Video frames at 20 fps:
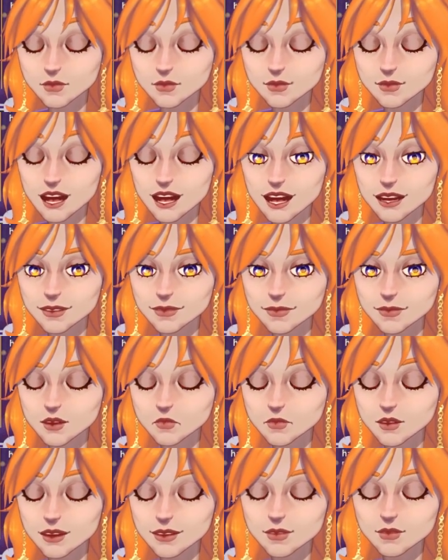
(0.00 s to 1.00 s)
that
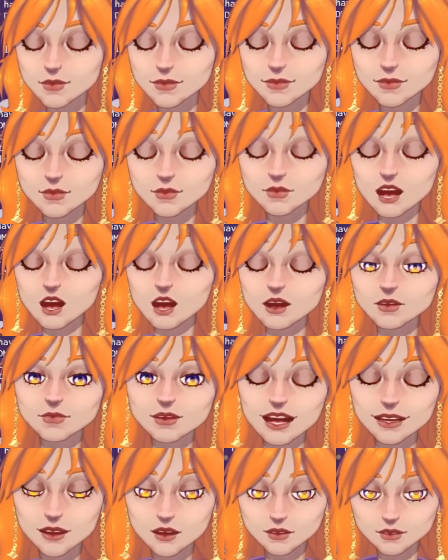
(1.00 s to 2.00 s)
somebody was not
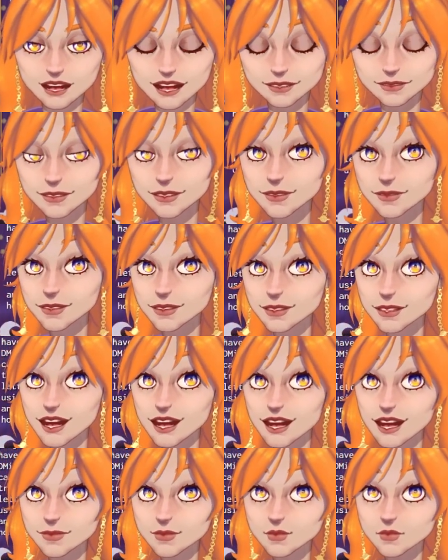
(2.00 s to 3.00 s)
recommending the
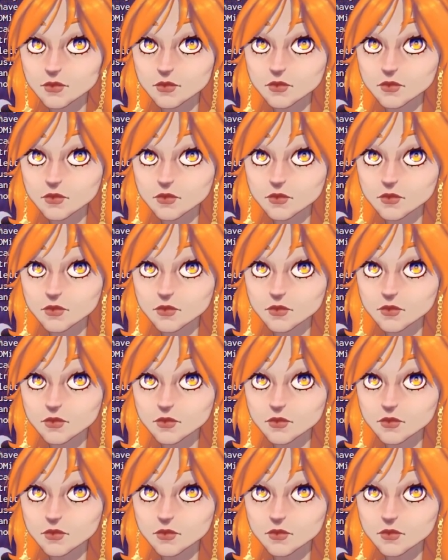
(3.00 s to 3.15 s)
game